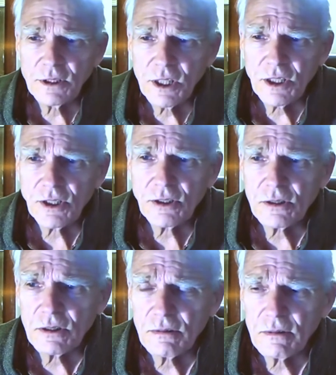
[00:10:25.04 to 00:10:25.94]
just
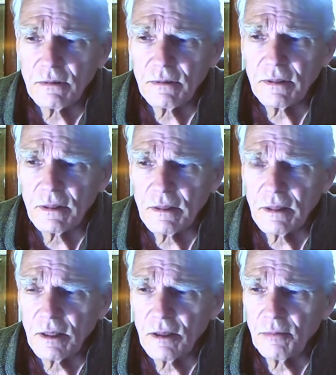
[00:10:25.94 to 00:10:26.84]

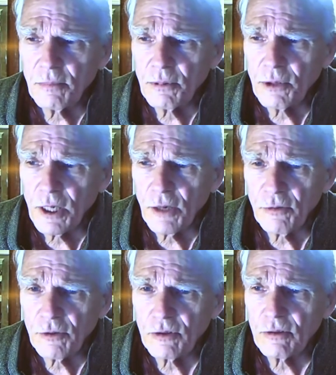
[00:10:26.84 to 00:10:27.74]

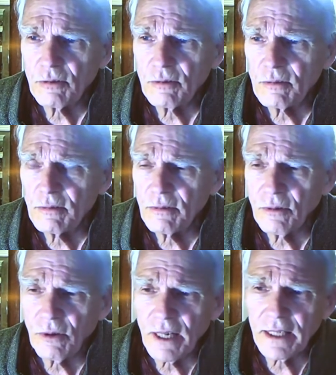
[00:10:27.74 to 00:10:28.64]
prayerful,
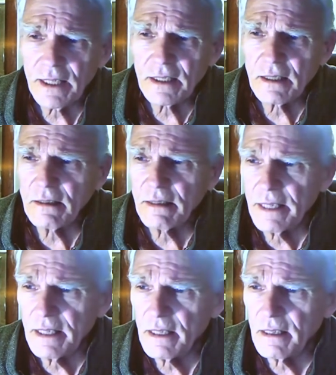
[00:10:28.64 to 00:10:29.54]
quiet
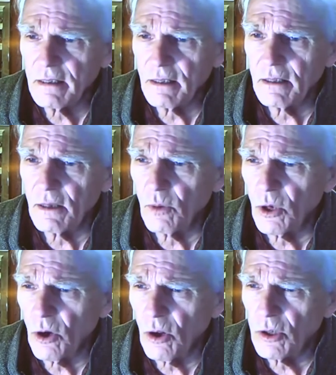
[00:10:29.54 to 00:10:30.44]
leading that
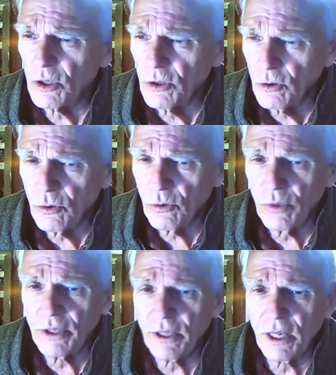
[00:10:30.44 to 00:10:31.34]
we all knew
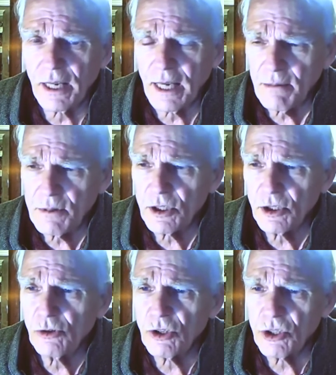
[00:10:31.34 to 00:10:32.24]
with an
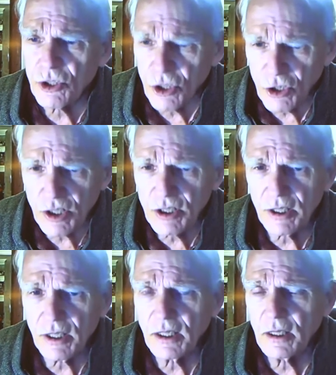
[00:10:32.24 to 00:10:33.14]
absolute
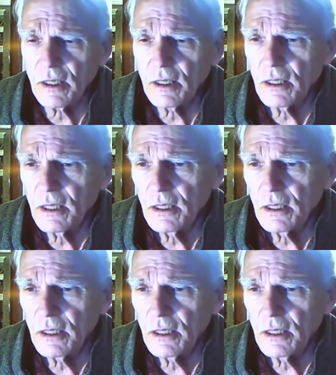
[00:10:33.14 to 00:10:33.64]
certainty